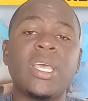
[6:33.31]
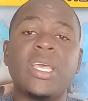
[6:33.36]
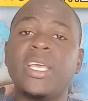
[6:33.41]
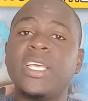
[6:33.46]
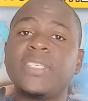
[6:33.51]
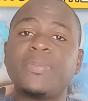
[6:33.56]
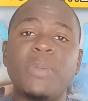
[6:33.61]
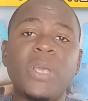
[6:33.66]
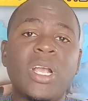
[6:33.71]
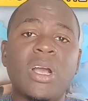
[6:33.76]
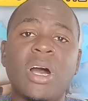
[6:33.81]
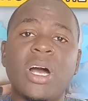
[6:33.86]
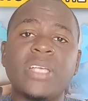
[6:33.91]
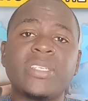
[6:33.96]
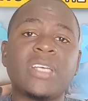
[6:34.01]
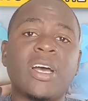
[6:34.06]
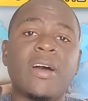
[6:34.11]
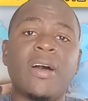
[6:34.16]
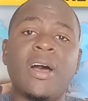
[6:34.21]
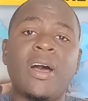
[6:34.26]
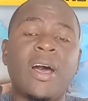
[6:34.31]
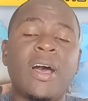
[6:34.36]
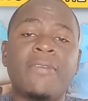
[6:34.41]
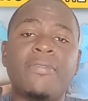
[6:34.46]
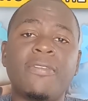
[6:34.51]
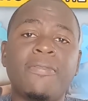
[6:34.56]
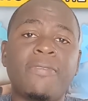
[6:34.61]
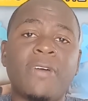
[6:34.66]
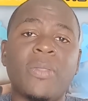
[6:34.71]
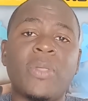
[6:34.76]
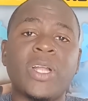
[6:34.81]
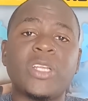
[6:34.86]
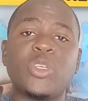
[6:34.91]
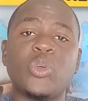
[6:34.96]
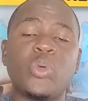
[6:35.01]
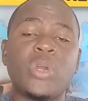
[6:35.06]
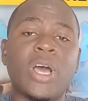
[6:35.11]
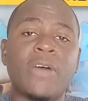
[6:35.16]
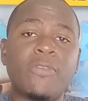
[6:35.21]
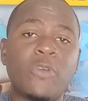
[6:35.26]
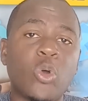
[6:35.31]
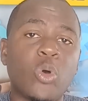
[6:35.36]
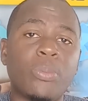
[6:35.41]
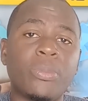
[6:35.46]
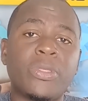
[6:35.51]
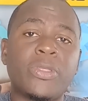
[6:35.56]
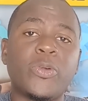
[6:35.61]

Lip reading: is because of the fact that you would have come